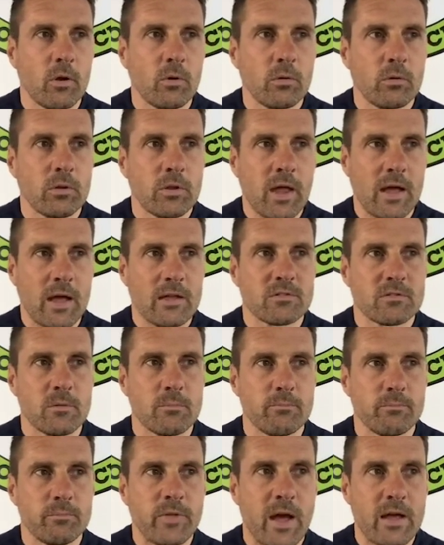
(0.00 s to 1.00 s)
that's
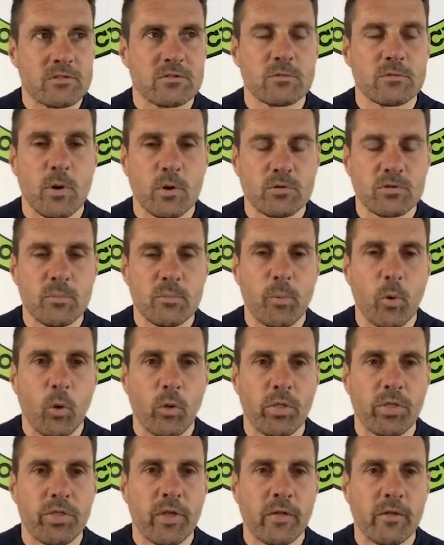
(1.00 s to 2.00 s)
the most
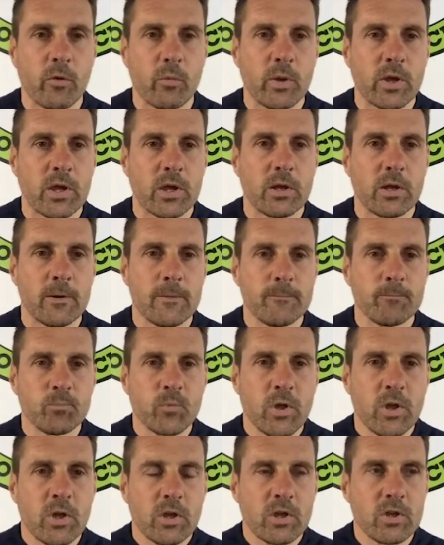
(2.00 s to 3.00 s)
important thing, that we can
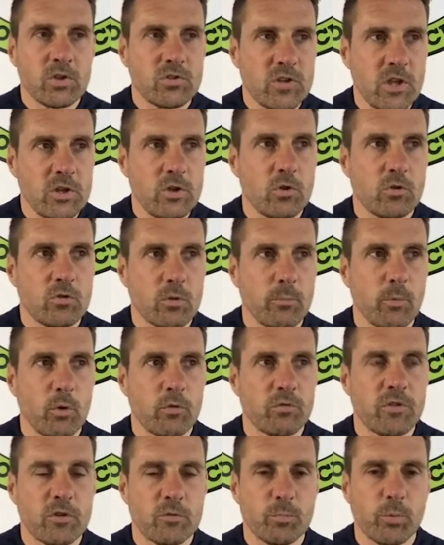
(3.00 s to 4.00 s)
continue to move
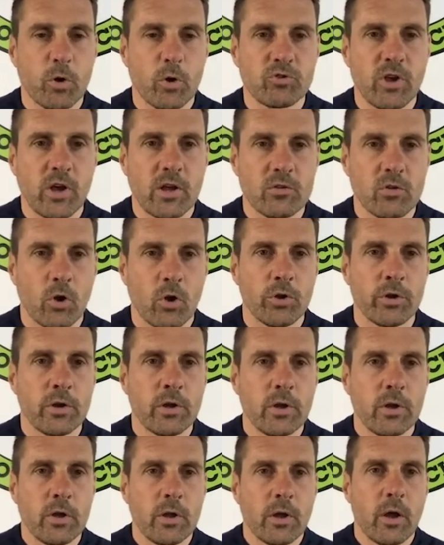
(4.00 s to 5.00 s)
this project on,
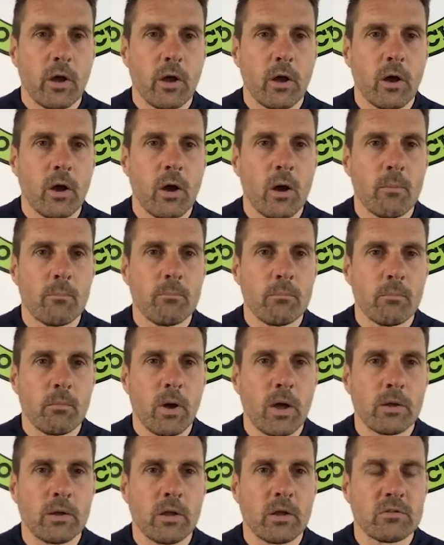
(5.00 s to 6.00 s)

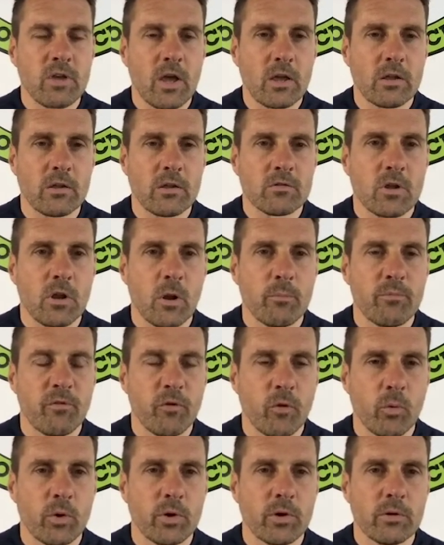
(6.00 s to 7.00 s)
and take this club
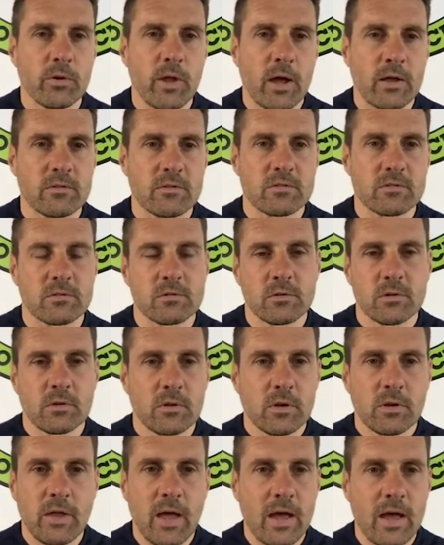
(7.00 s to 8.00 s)
forward. That
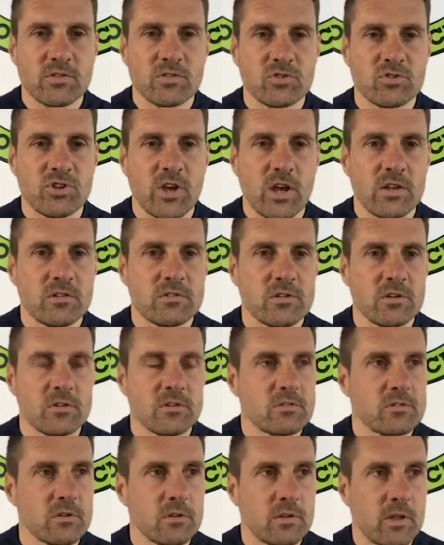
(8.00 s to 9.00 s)
hasn't changed
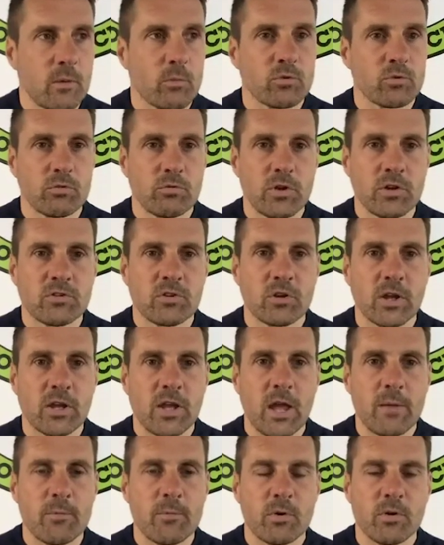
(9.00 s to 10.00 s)
since, and that was the reason I
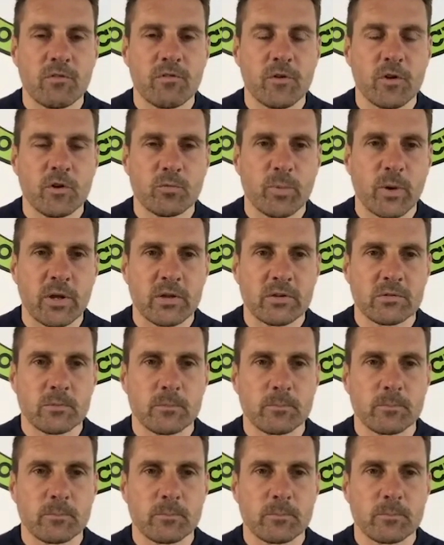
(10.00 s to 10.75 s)
came here in the first place.